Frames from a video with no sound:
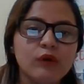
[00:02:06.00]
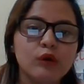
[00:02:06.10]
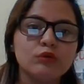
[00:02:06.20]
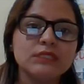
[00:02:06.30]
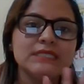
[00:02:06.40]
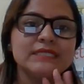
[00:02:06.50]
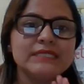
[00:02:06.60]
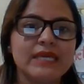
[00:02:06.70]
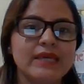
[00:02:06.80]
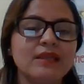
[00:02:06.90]
4
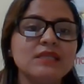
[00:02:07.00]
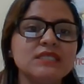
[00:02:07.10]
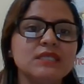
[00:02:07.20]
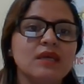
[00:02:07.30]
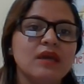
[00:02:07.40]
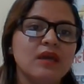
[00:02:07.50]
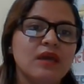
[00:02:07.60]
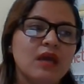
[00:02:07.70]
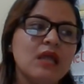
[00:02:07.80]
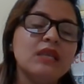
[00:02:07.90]
skills:
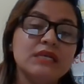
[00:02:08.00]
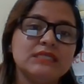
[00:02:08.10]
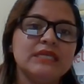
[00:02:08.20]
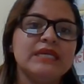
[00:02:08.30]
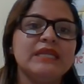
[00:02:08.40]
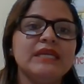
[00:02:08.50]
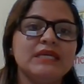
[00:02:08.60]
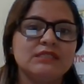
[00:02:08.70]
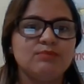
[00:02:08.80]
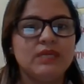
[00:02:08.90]
listening,
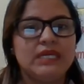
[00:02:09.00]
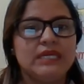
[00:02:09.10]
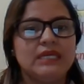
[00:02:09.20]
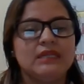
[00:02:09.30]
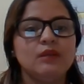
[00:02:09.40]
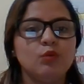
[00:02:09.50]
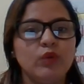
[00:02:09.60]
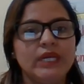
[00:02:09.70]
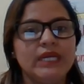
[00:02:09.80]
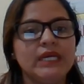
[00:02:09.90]
speaking,
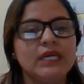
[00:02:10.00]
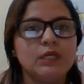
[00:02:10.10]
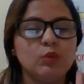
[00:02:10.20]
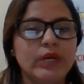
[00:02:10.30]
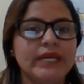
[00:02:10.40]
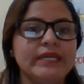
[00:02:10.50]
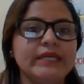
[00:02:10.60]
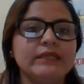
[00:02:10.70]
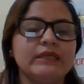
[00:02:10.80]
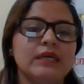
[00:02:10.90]
reading, and
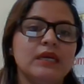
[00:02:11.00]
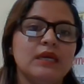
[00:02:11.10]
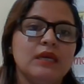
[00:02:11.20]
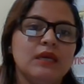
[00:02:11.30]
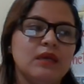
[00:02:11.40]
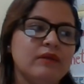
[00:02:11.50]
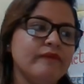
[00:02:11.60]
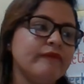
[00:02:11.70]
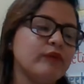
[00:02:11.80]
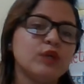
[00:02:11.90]
writing.
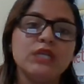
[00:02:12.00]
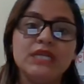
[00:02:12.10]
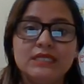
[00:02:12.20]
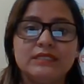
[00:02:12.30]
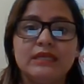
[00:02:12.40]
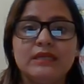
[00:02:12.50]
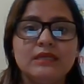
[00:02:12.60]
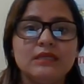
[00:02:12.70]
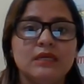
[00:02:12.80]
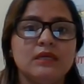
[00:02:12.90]
And for listening,